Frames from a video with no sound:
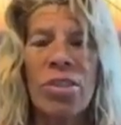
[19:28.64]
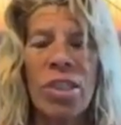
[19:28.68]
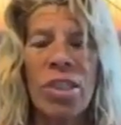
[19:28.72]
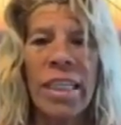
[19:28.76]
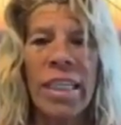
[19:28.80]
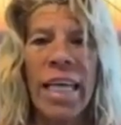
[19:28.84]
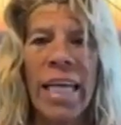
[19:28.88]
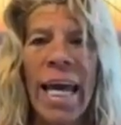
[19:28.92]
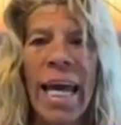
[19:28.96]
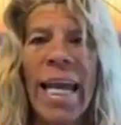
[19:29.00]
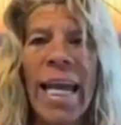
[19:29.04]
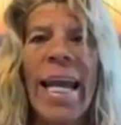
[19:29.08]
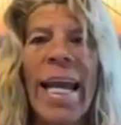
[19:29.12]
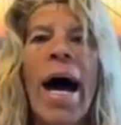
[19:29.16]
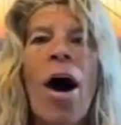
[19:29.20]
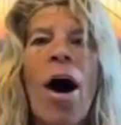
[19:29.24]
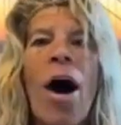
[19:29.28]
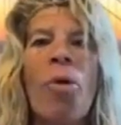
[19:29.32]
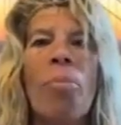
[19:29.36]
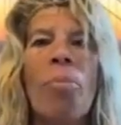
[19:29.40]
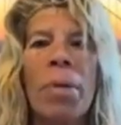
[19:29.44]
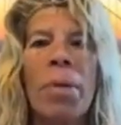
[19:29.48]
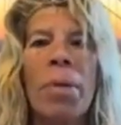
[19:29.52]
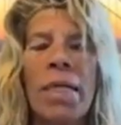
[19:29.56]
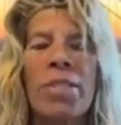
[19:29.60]
get it
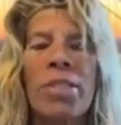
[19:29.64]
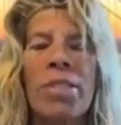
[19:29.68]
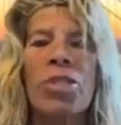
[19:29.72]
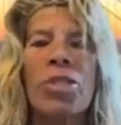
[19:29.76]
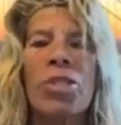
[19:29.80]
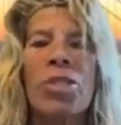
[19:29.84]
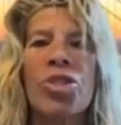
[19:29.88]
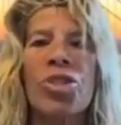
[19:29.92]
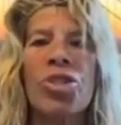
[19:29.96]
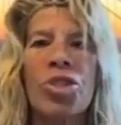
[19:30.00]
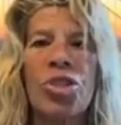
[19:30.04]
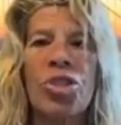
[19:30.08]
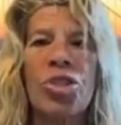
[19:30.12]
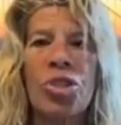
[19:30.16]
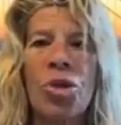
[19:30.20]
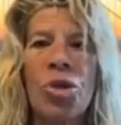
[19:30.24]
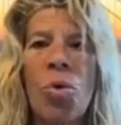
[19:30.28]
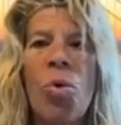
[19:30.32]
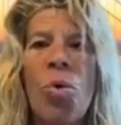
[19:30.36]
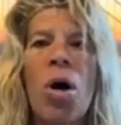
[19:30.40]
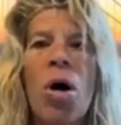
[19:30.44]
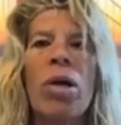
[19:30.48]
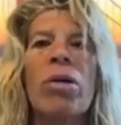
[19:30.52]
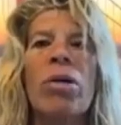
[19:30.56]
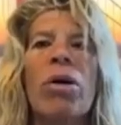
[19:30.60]
out because it's
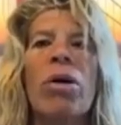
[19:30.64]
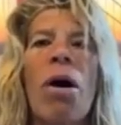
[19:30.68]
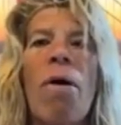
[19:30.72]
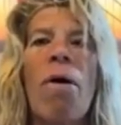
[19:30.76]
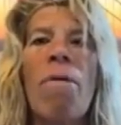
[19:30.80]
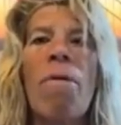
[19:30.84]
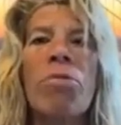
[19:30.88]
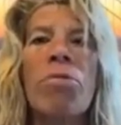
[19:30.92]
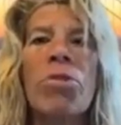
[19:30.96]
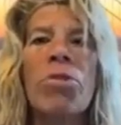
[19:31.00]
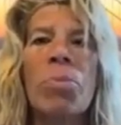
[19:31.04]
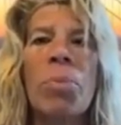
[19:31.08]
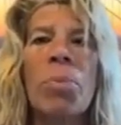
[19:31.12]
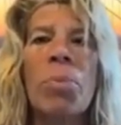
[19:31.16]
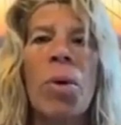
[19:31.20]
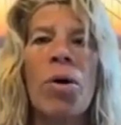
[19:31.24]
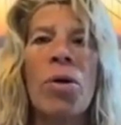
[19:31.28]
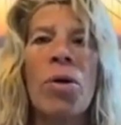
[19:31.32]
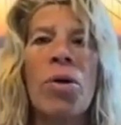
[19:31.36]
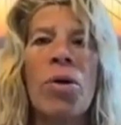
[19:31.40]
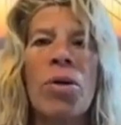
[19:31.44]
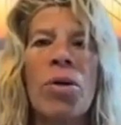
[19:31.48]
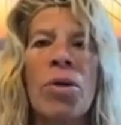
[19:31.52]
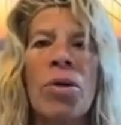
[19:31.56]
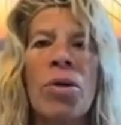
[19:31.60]
so uncomfortable.
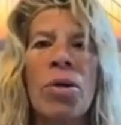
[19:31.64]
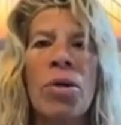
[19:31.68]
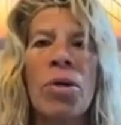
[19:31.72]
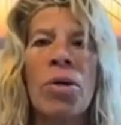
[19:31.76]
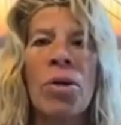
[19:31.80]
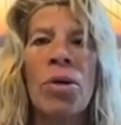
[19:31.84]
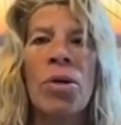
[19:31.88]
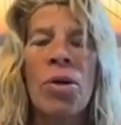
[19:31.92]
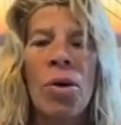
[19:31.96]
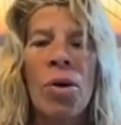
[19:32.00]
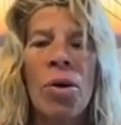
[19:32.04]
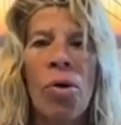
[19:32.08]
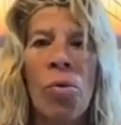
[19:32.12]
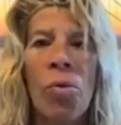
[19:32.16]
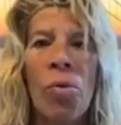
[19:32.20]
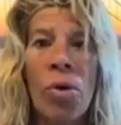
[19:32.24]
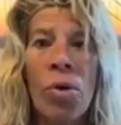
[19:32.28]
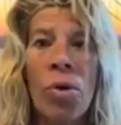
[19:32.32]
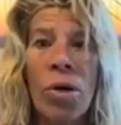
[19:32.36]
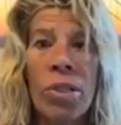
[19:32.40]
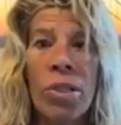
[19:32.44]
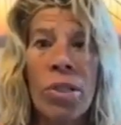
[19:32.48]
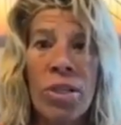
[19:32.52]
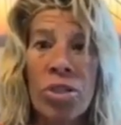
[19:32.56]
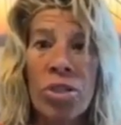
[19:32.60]
Or
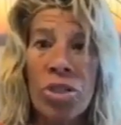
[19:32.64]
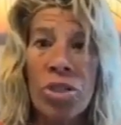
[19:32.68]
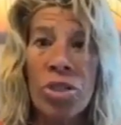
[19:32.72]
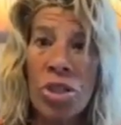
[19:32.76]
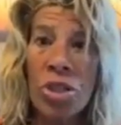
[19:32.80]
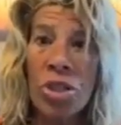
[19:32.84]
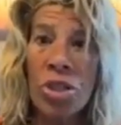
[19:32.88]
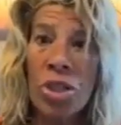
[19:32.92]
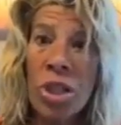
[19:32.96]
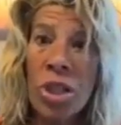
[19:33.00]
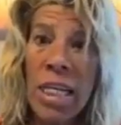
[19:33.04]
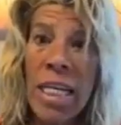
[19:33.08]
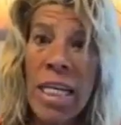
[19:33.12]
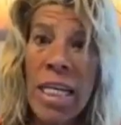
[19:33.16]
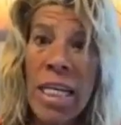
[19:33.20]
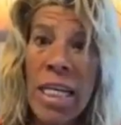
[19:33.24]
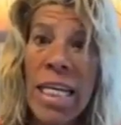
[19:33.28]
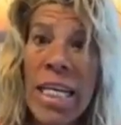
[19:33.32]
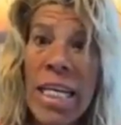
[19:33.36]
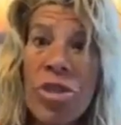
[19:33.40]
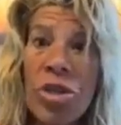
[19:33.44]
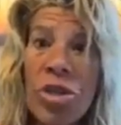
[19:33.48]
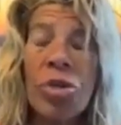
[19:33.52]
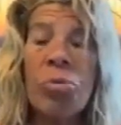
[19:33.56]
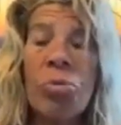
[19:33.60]
it's such a
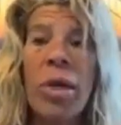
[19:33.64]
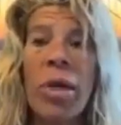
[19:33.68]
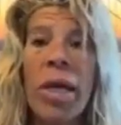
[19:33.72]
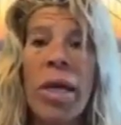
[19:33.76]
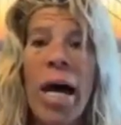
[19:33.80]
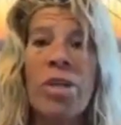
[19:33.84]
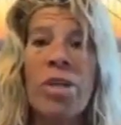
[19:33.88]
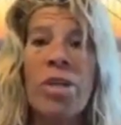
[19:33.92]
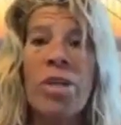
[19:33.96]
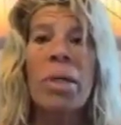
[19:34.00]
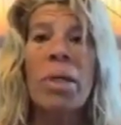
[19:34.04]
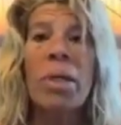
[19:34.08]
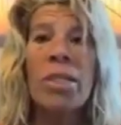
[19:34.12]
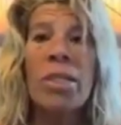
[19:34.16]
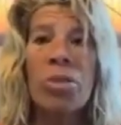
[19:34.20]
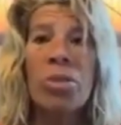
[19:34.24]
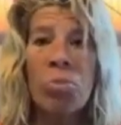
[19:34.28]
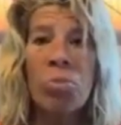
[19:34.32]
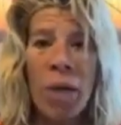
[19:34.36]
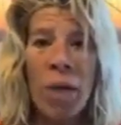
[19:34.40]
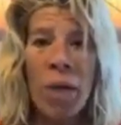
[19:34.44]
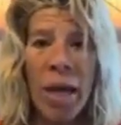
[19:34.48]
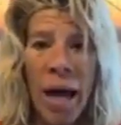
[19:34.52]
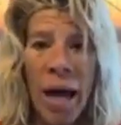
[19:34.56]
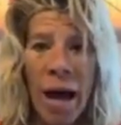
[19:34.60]
knee-jerk reaction because
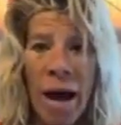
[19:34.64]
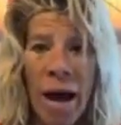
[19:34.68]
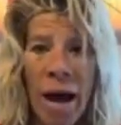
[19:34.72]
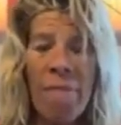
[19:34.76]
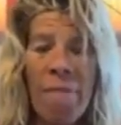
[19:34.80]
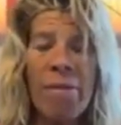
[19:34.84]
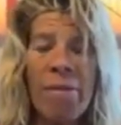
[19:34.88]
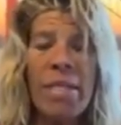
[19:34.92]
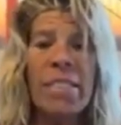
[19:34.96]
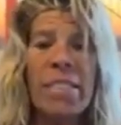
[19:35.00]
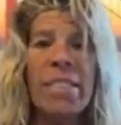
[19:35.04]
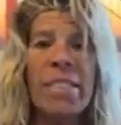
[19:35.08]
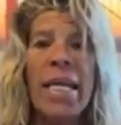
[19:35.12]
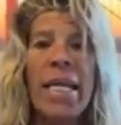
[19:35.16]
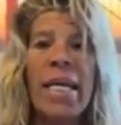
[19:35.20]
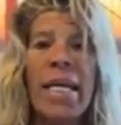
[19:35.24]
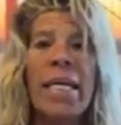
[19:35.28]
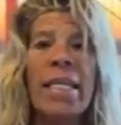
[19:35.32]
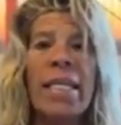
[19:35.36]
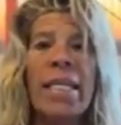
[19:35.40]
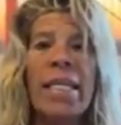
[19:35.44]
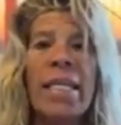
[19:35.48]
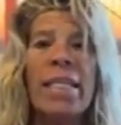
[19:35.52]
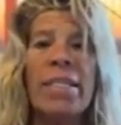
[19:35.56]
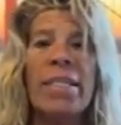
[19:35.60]
we haven't
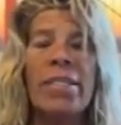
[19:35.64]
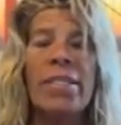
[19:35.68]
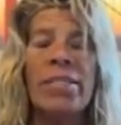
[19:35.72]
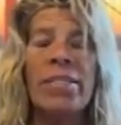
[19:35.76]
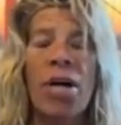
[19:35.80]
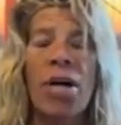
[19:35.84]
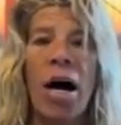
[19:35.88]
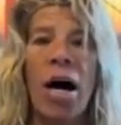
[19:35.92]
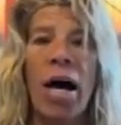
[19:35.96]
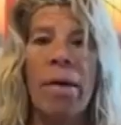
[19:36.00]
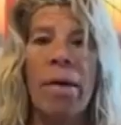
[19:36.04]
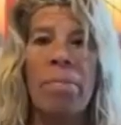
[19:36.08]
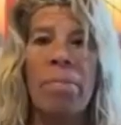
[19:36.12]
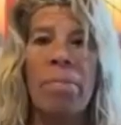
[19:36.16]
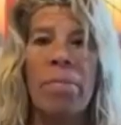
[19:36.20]
taken the time